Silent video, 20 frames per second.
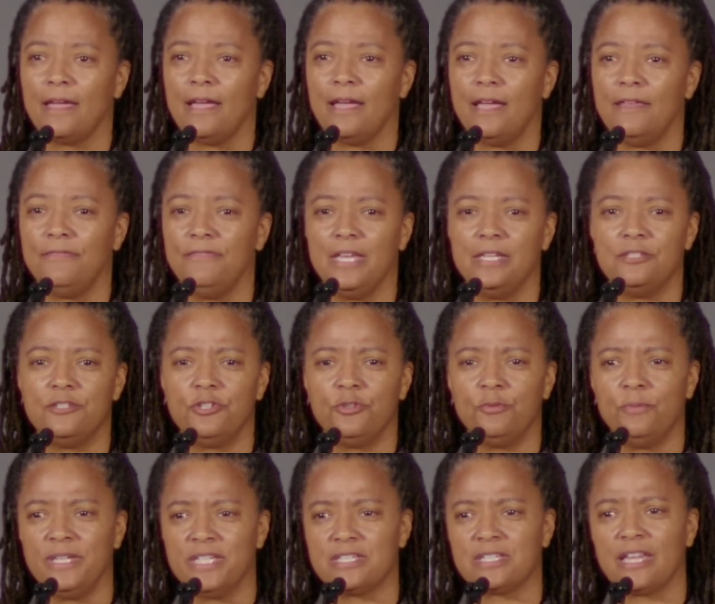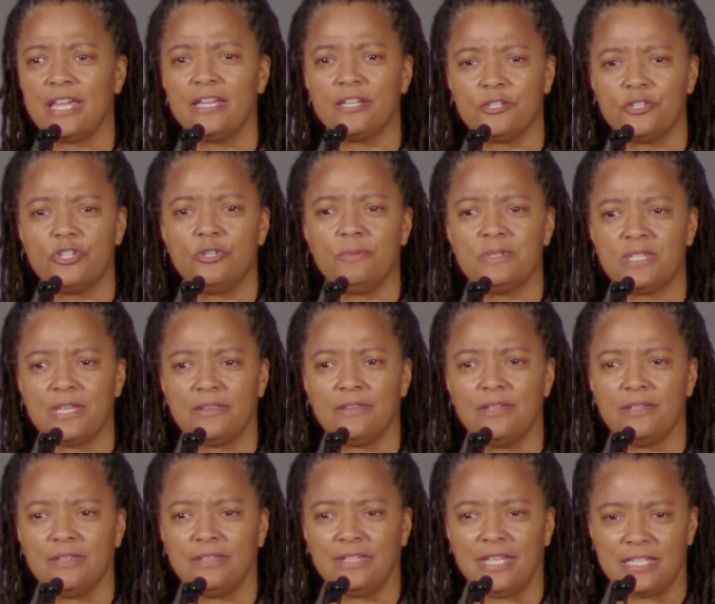And then 2 weeks later,
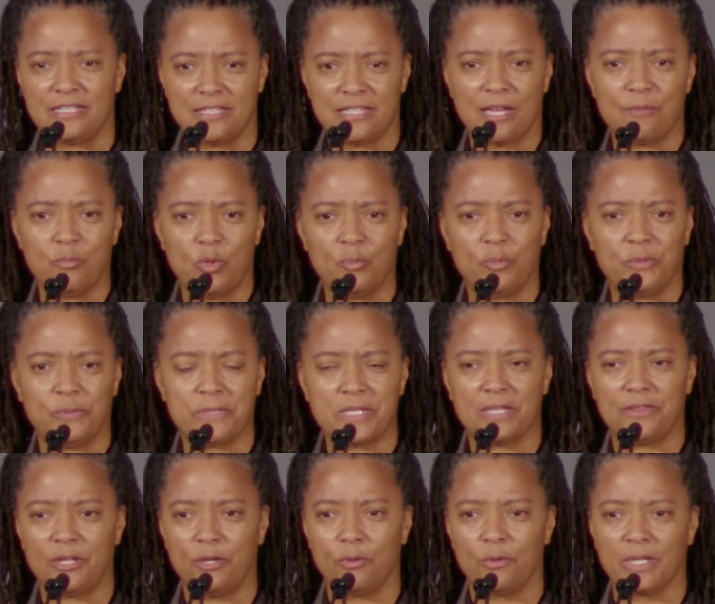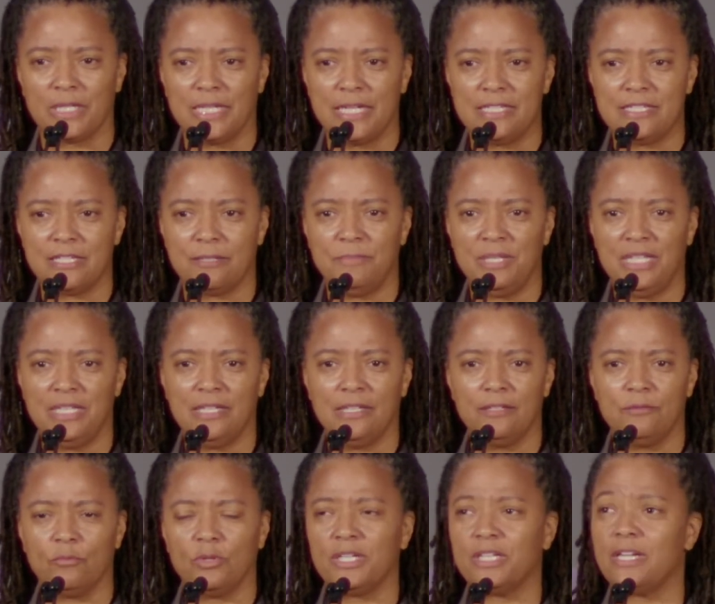that same woman was at the organizing meeting,
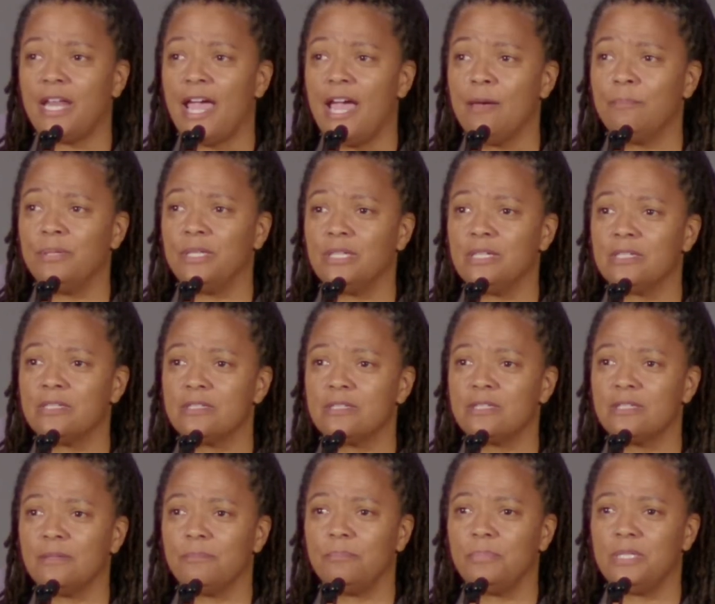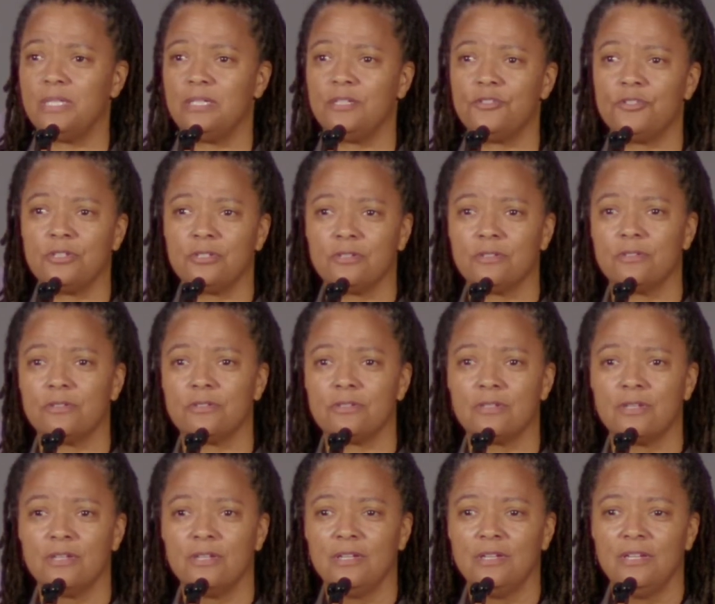and what had happened is the petitioners
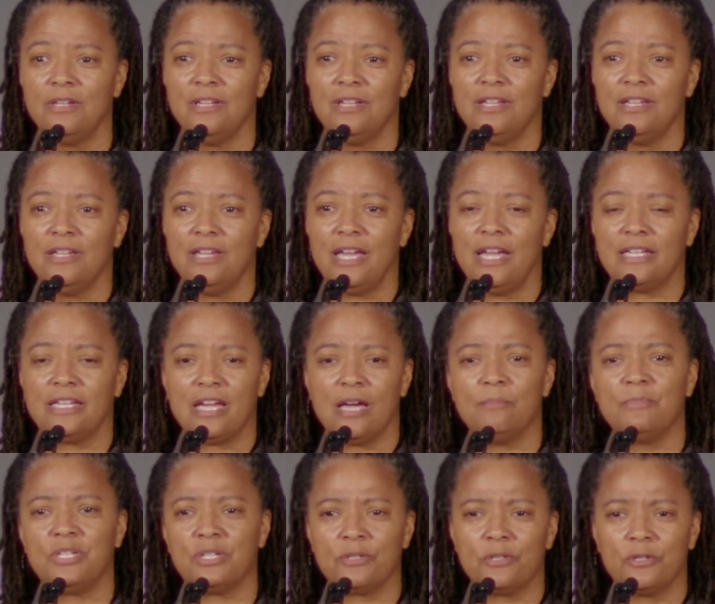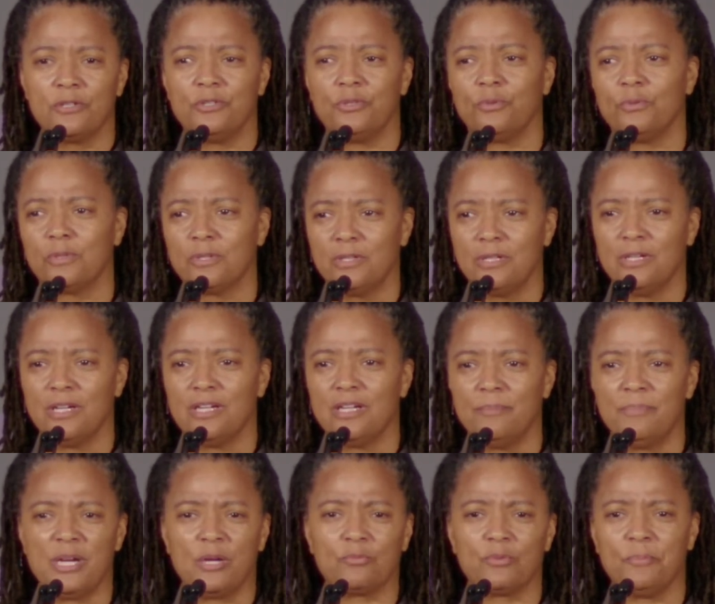had come to her door
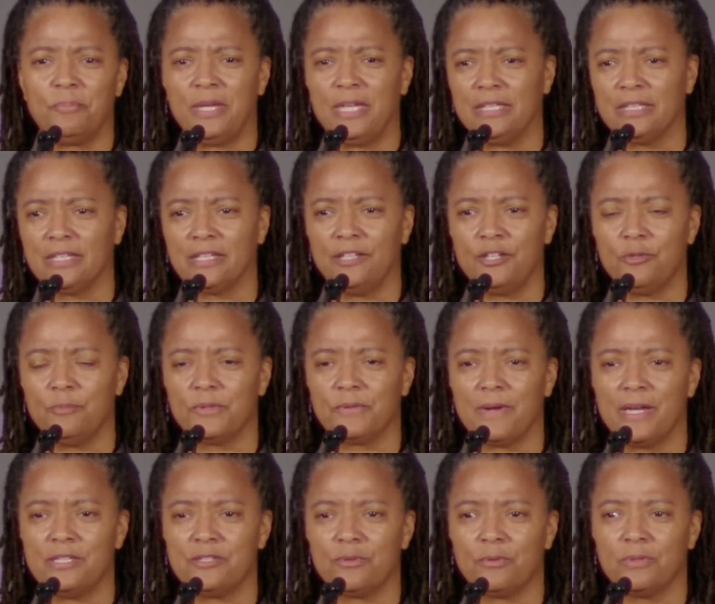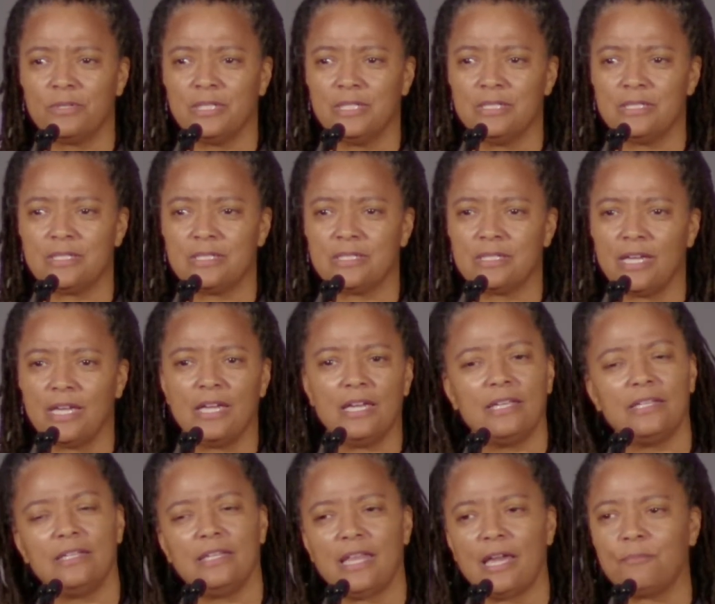about repealing a human rights ordinance,
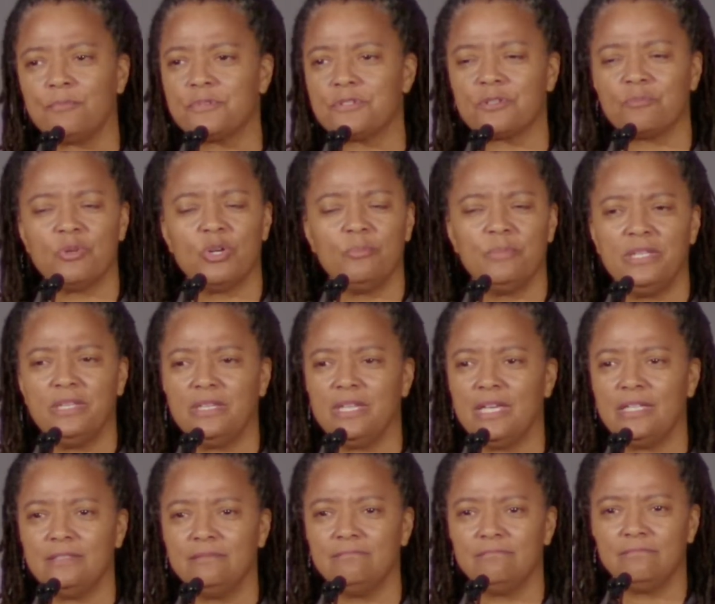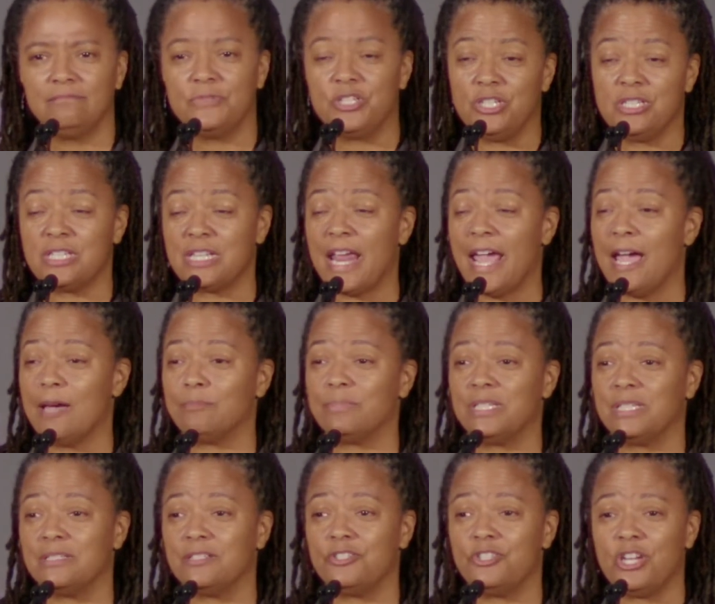and that was the moment that she snapped
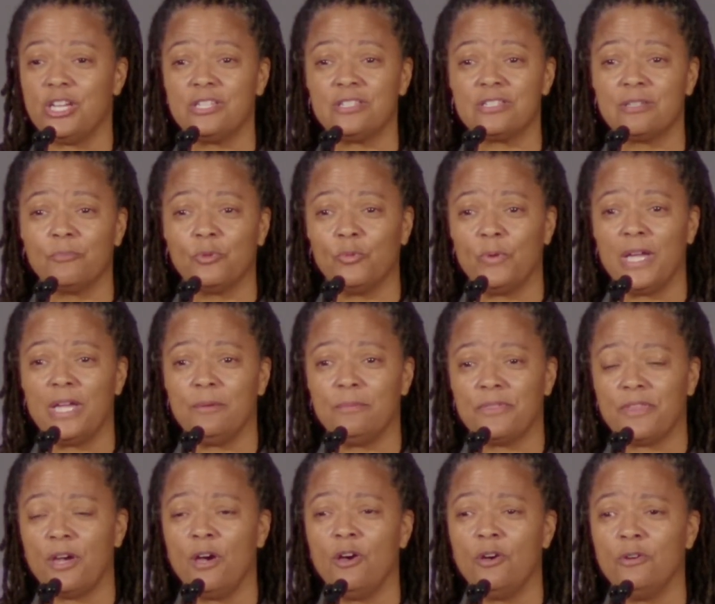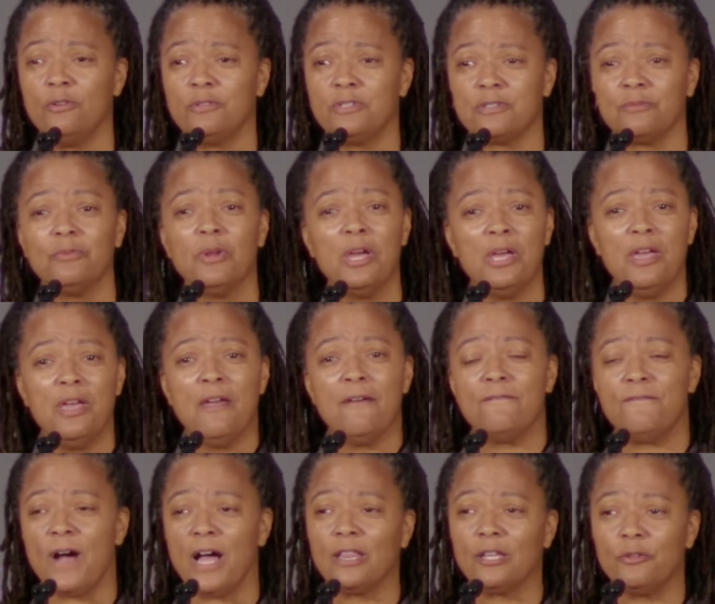and chased them away with a hose and
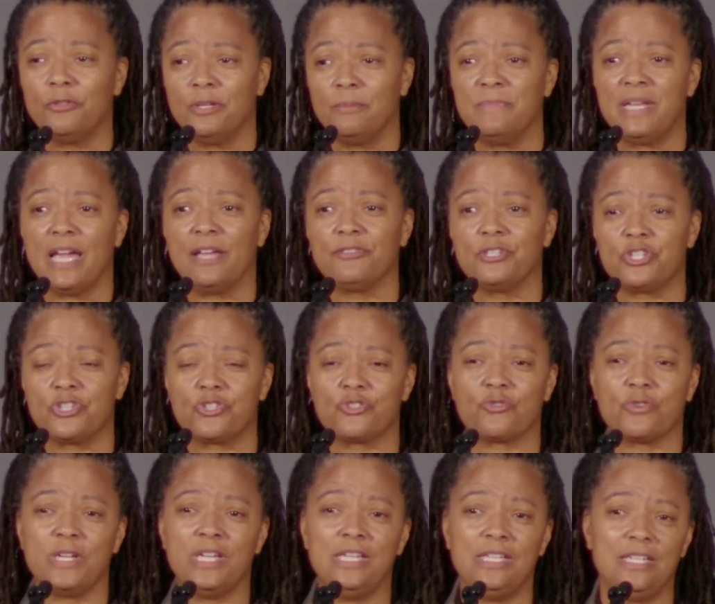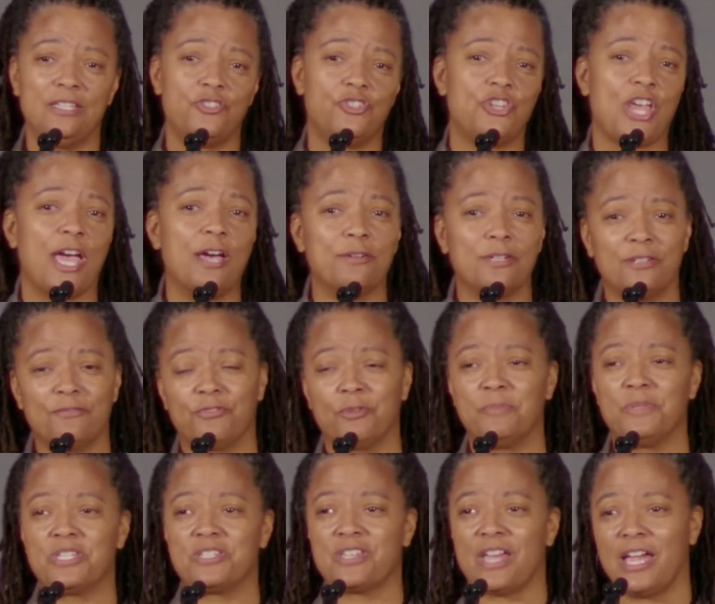followed them down the street, shouting from
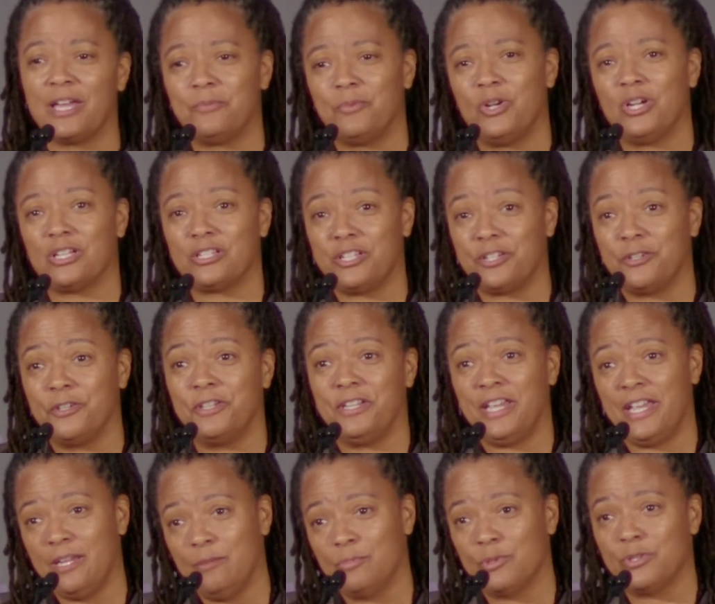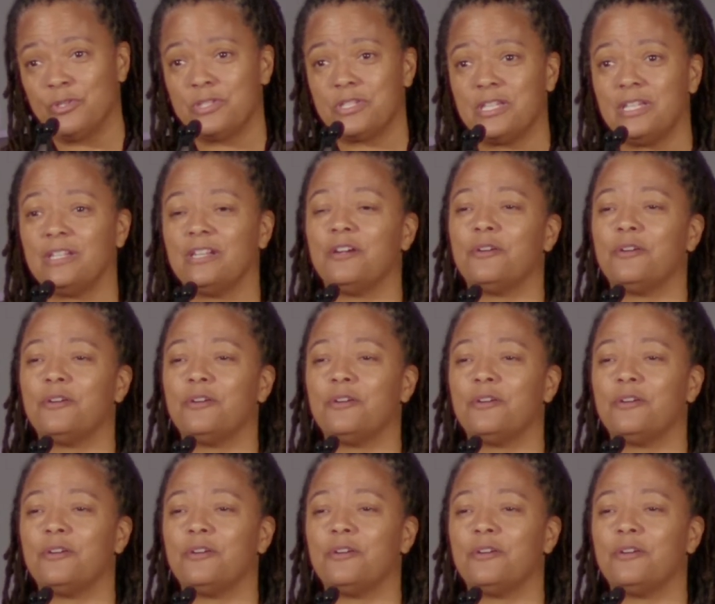the sidewalk to her neighbors,